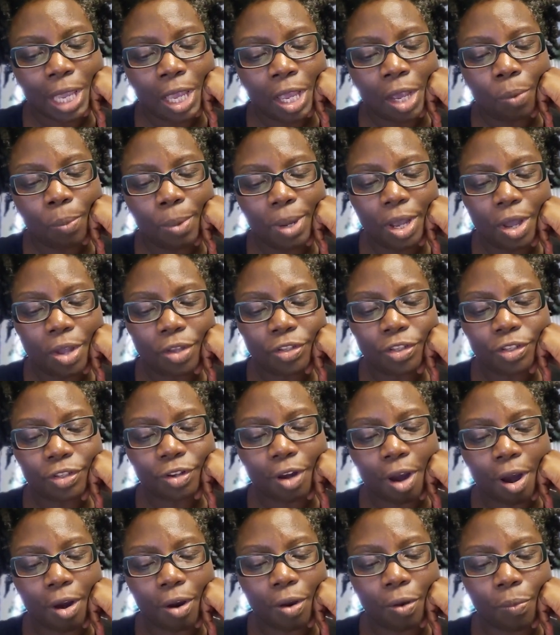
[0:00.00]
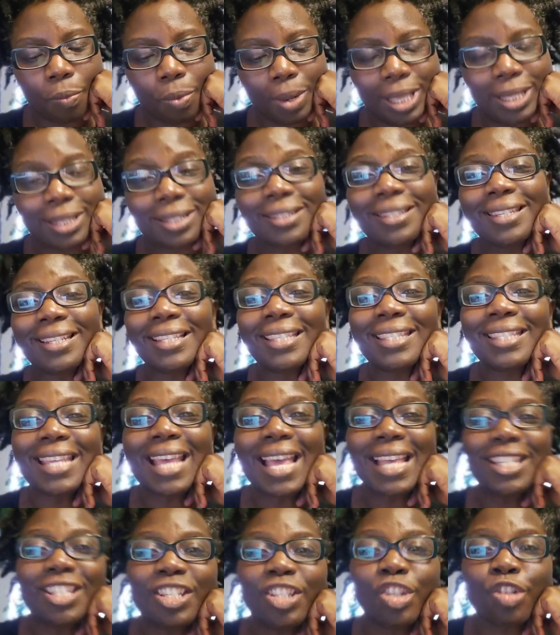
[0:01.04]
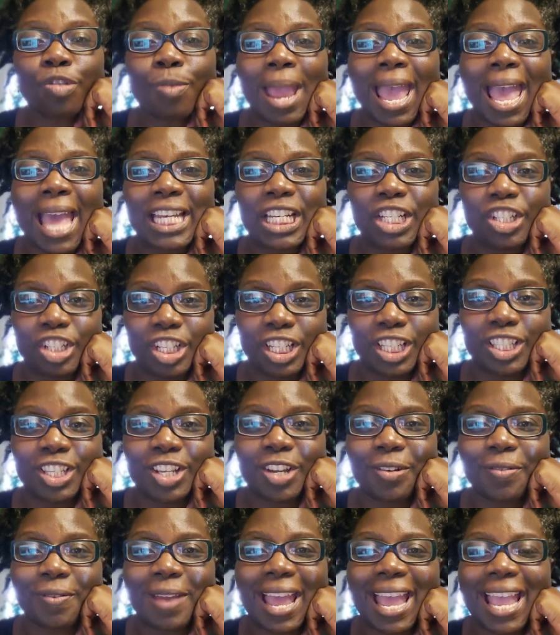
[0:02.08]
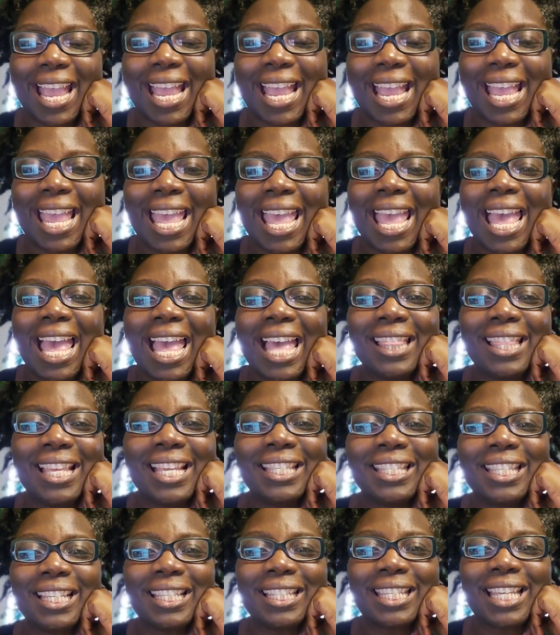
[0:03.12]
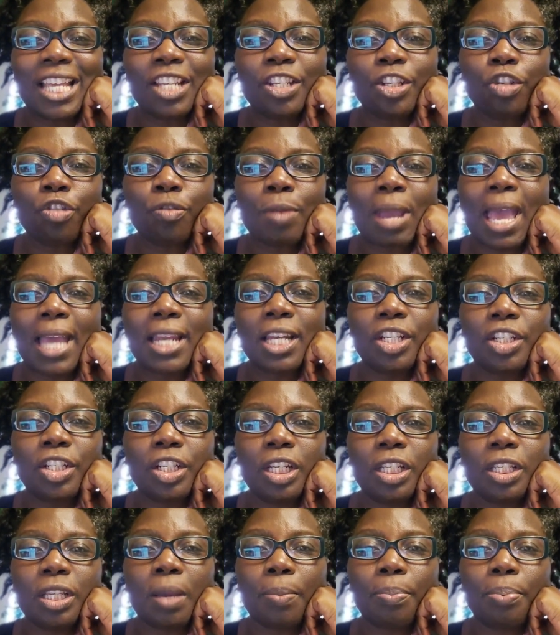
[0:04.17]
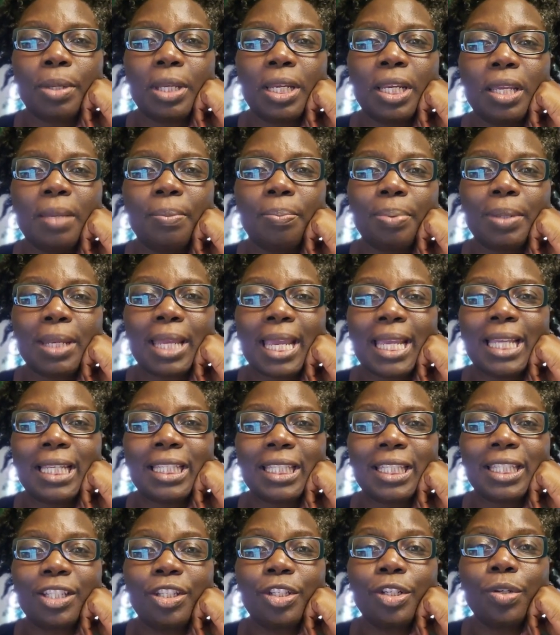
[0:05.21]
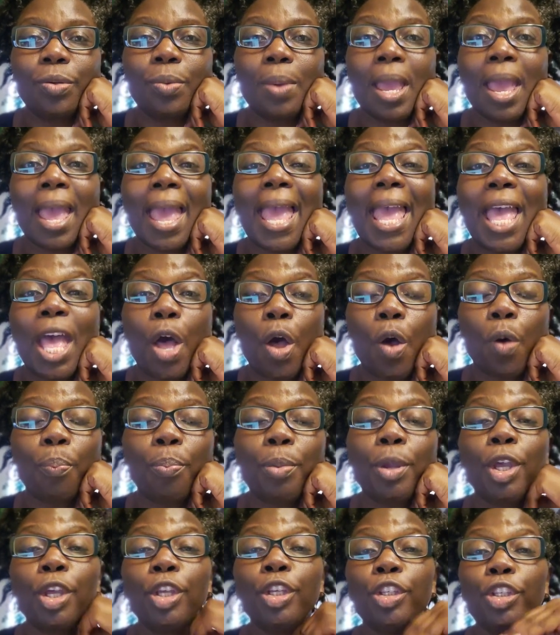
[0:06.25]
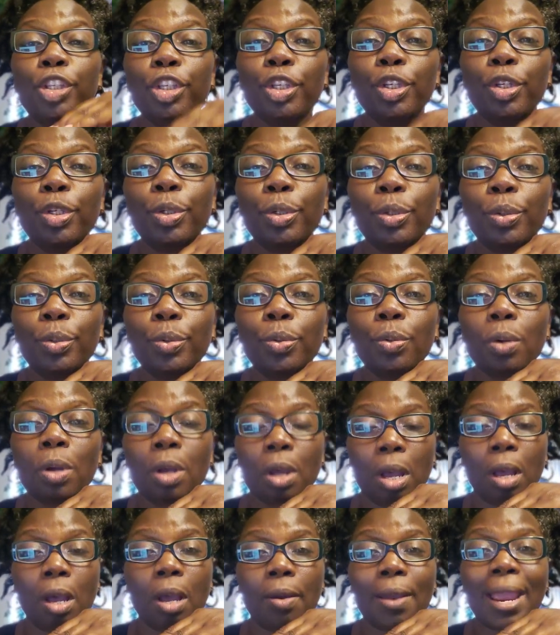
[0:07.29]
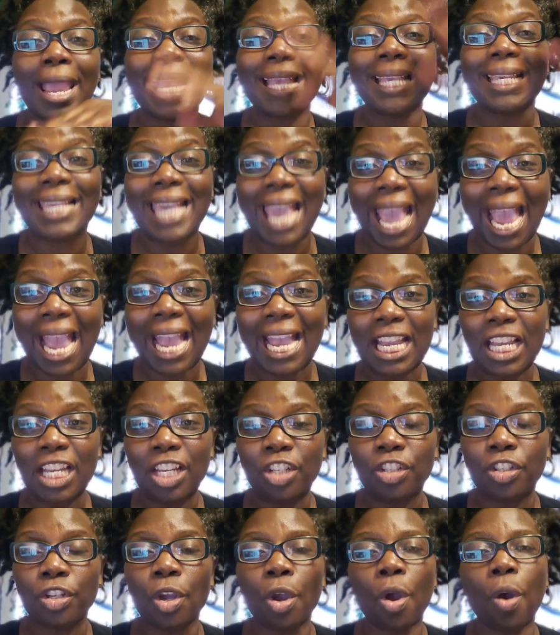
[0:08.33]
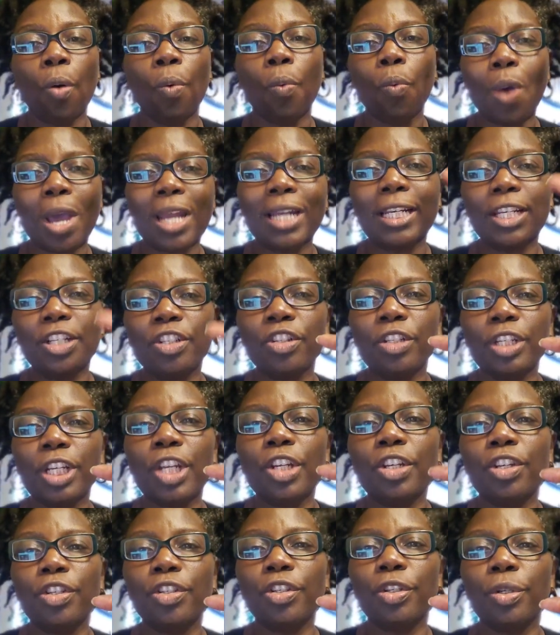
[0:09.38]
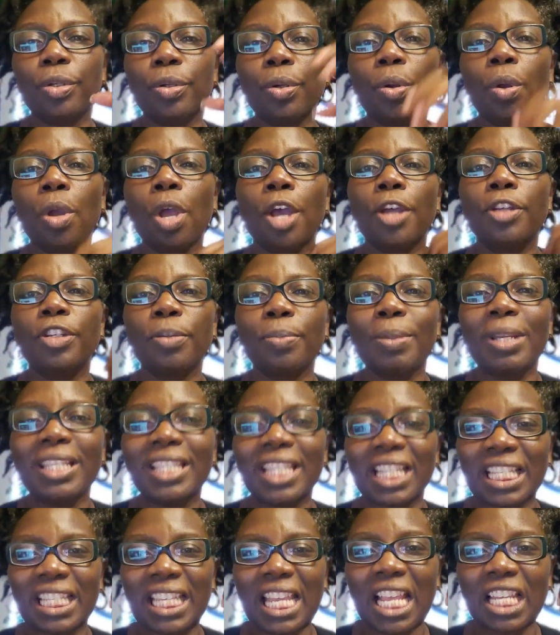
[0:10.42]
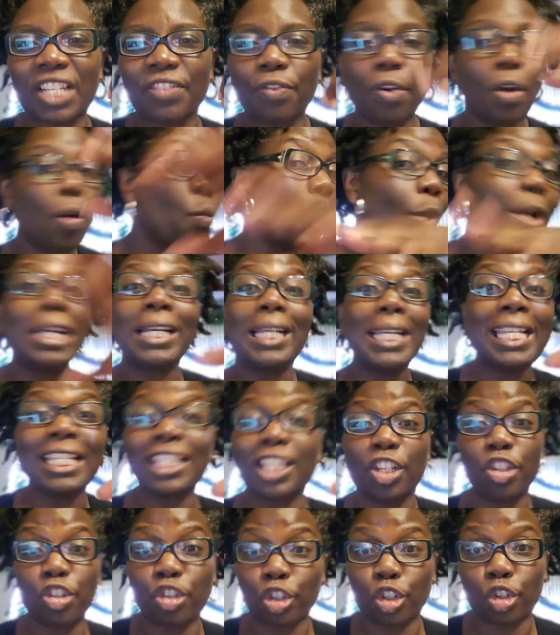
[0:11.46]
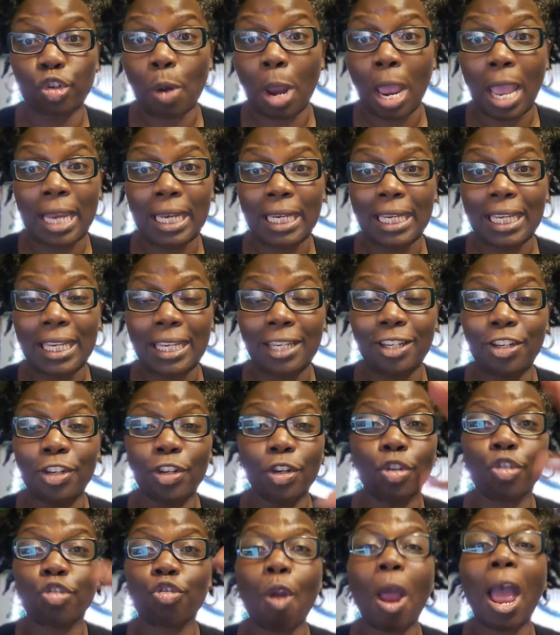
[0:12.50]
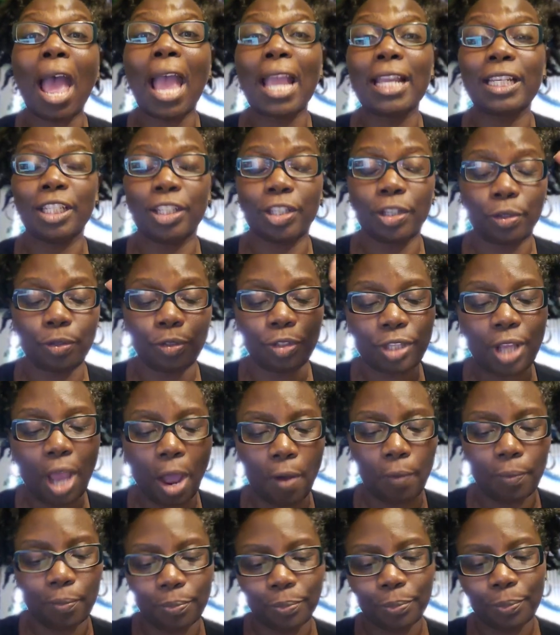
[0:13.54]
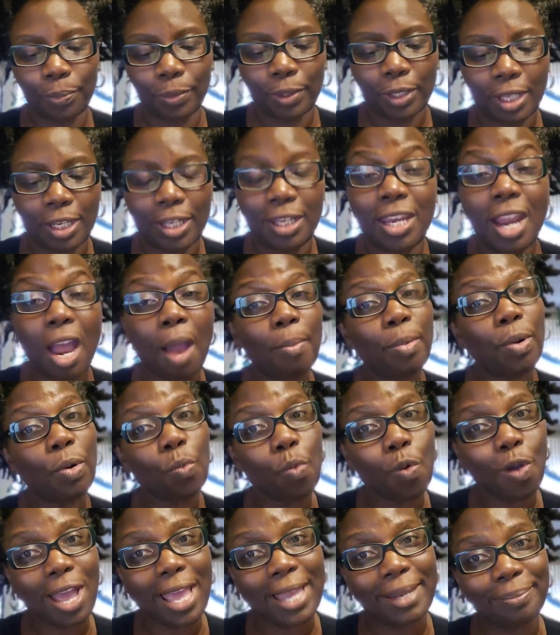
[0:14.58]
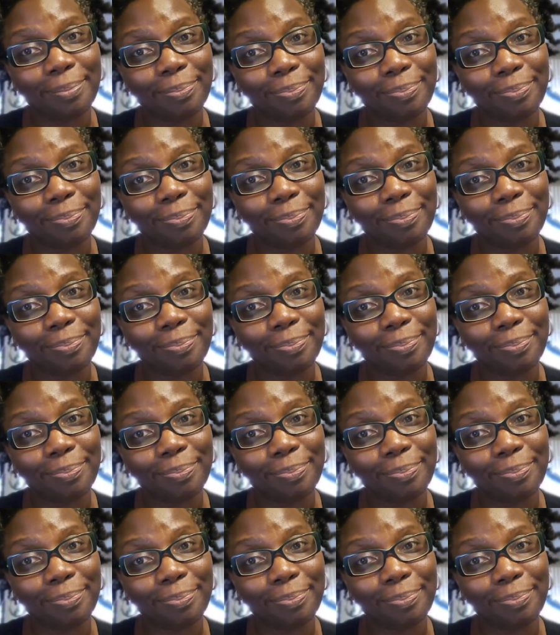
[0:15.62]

we're going to start with success strategies, all right? And these success strategies are put in place to help you, all right, gauge what it is you need to do to be successful and what it is that you're trying to do. So, number one,